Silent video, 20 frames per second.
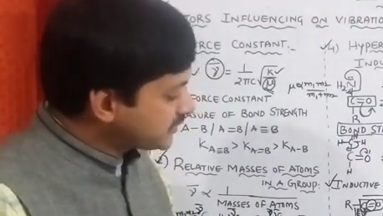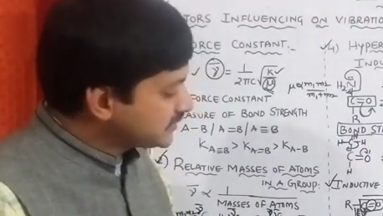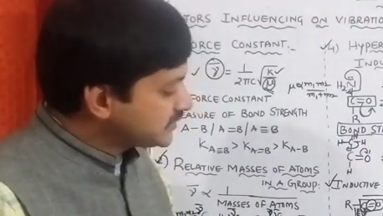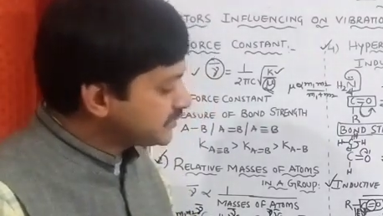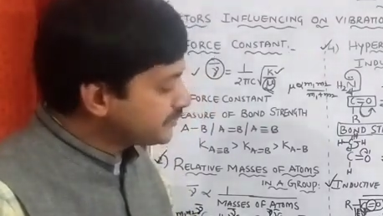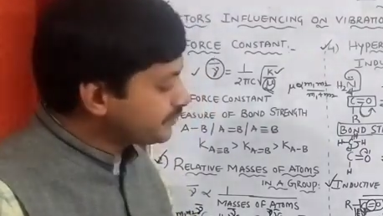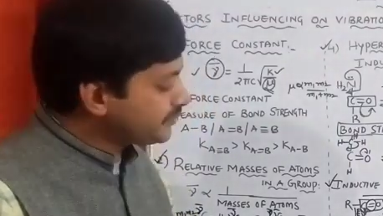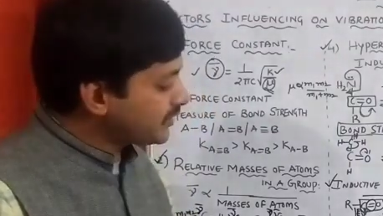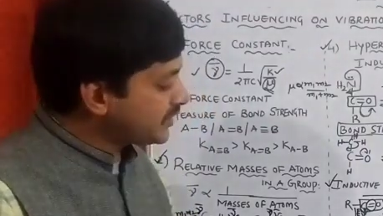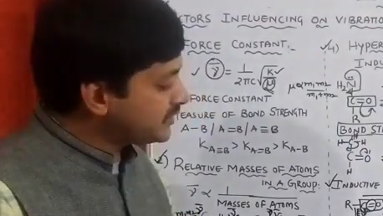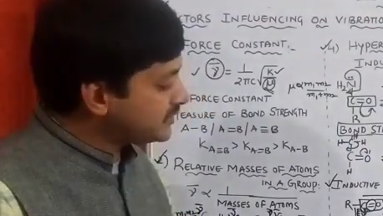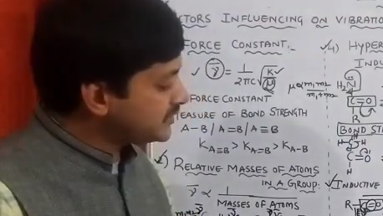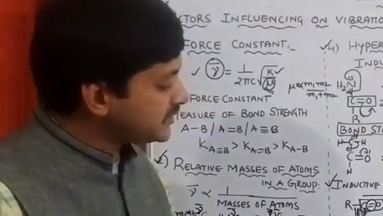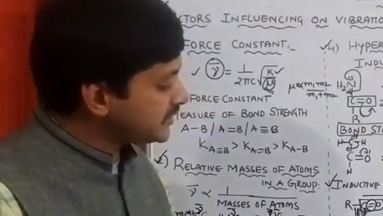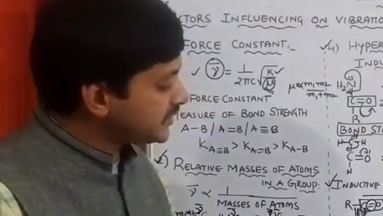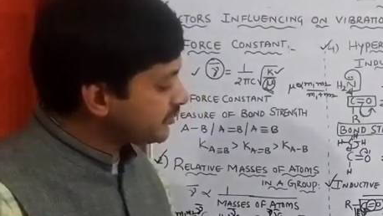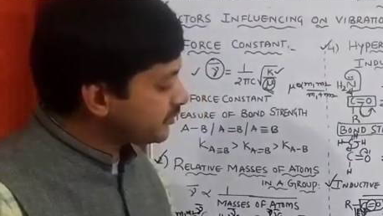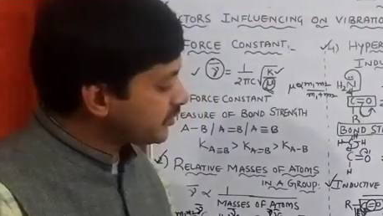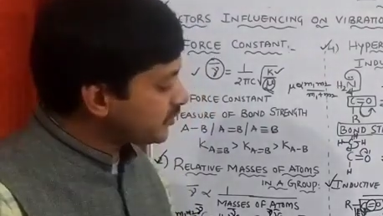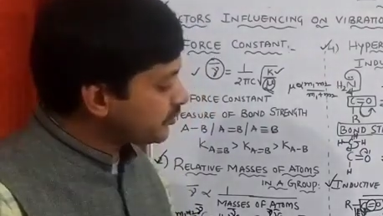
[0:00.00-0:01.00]
simple
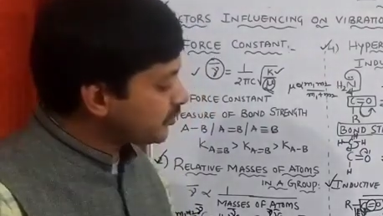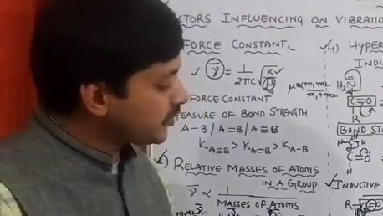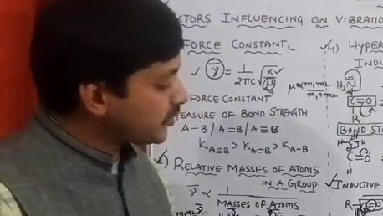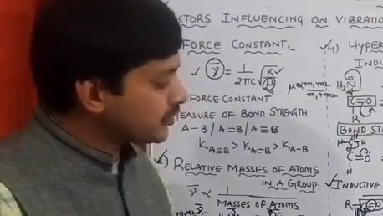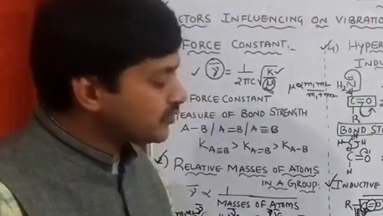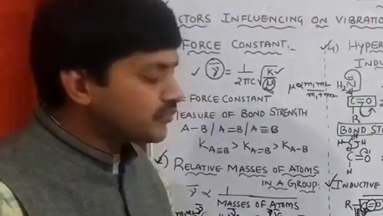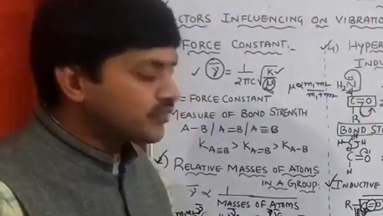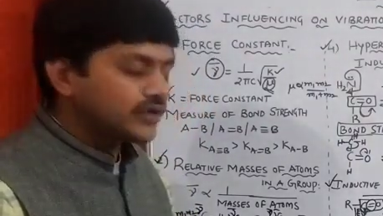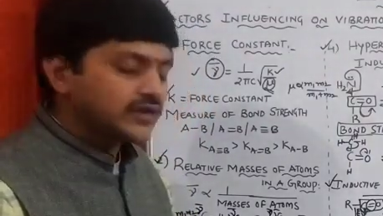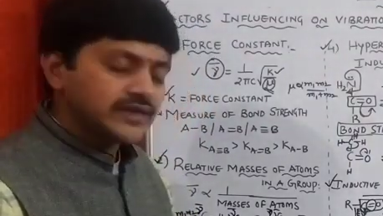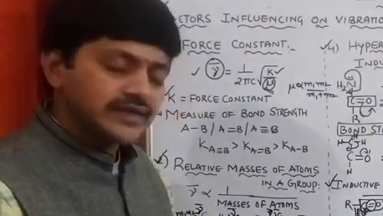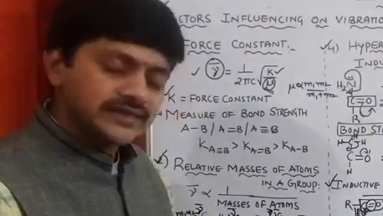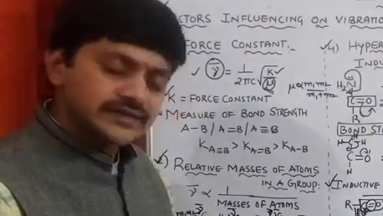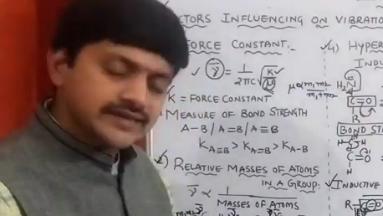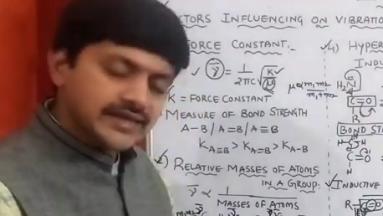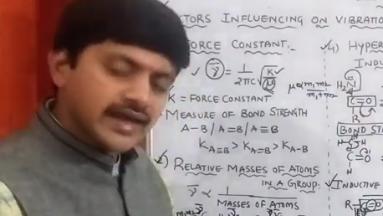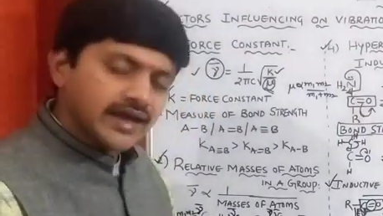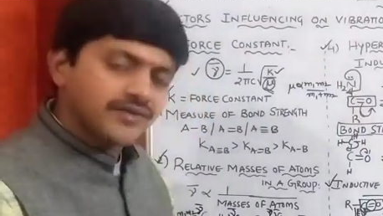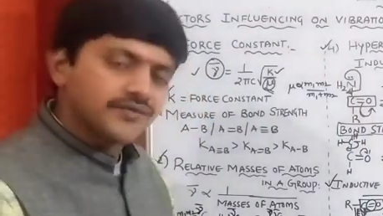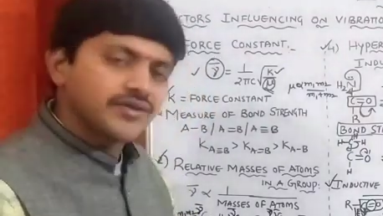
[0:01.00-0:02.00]
C double bond O
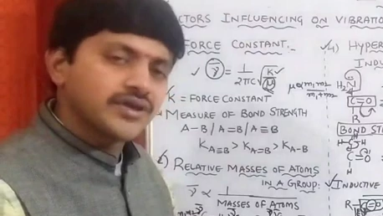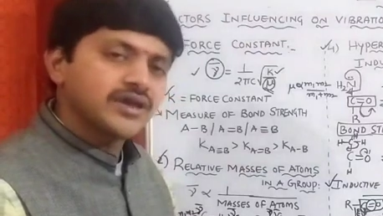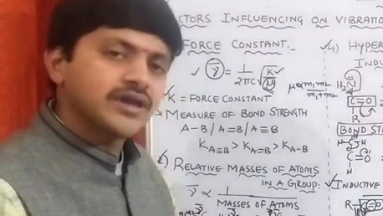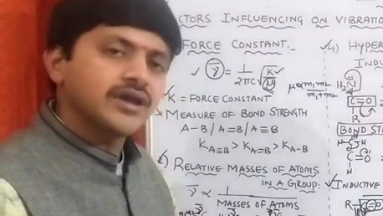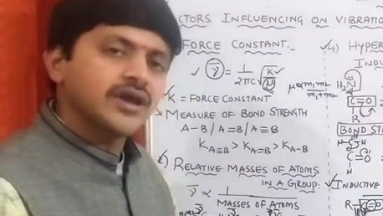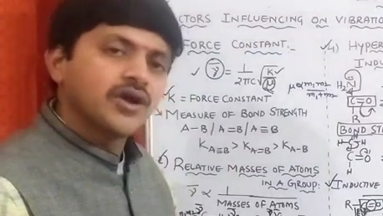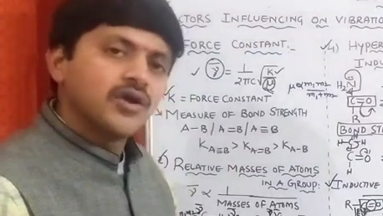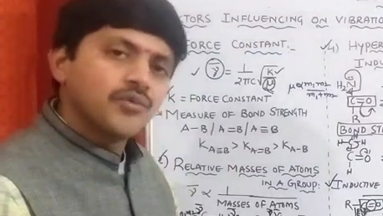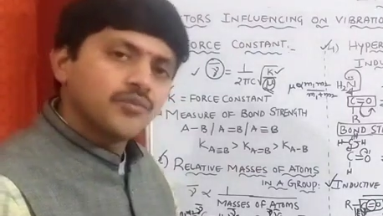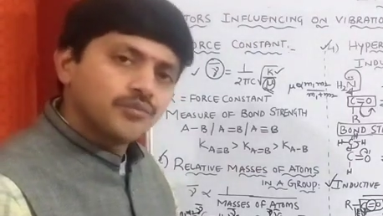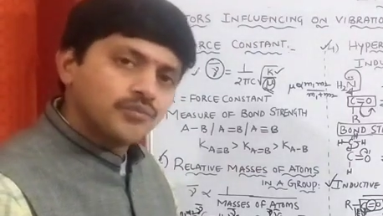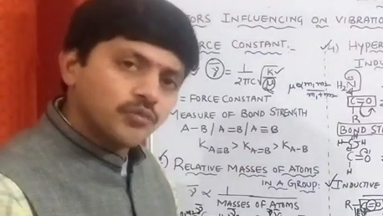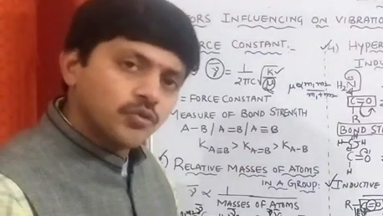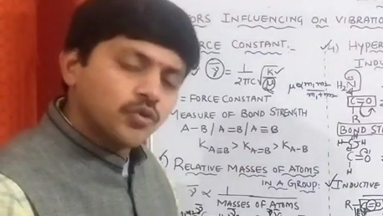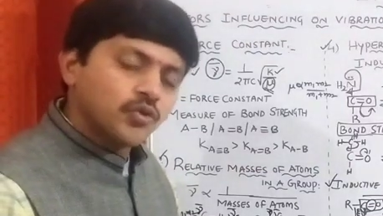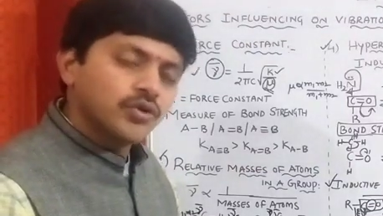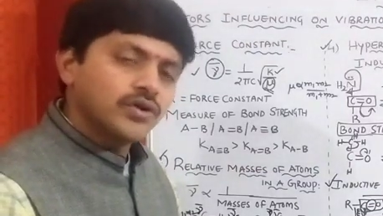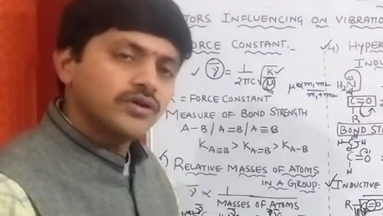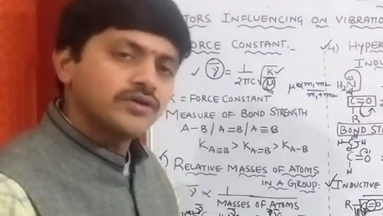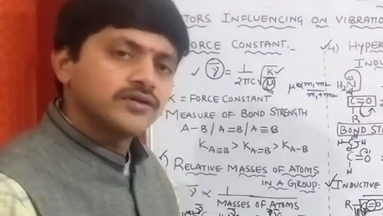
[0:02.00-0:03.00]
is having
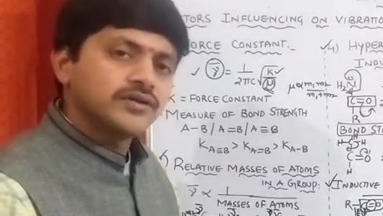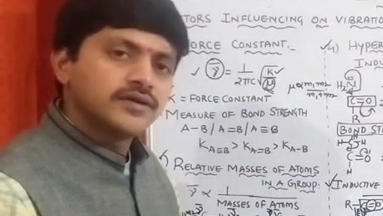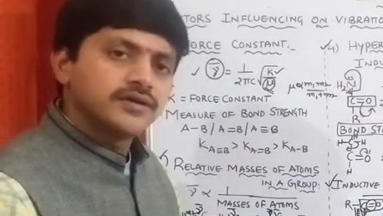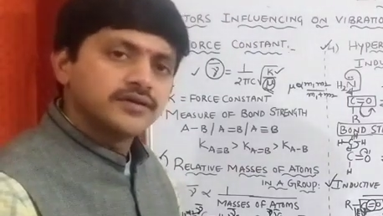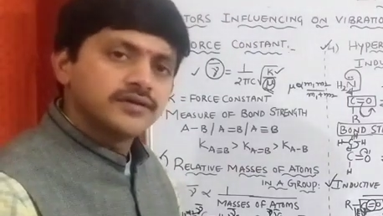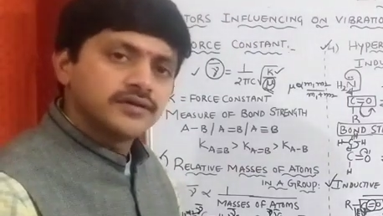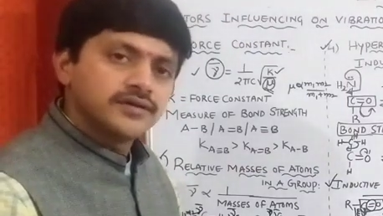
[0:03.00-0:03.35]
more